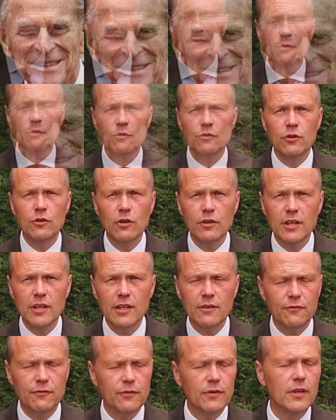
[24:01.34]
if it was good
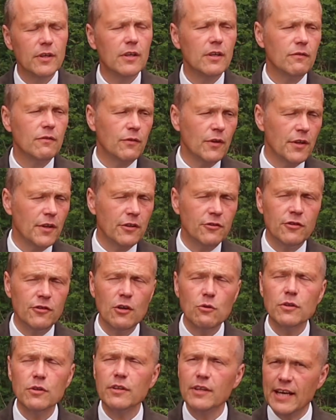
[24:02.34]
enough for the
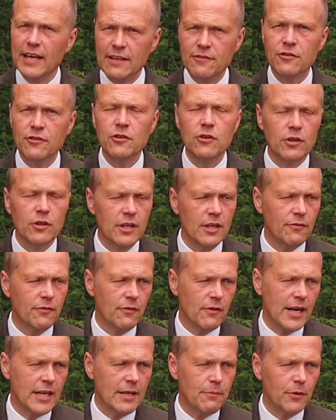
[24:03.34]
Duke, it's good enough
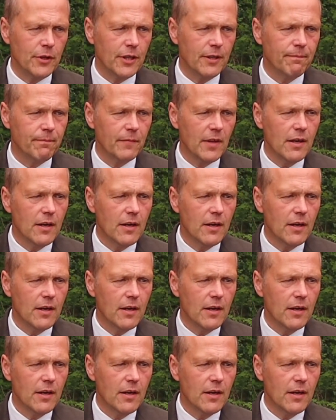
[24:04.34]
for anybody.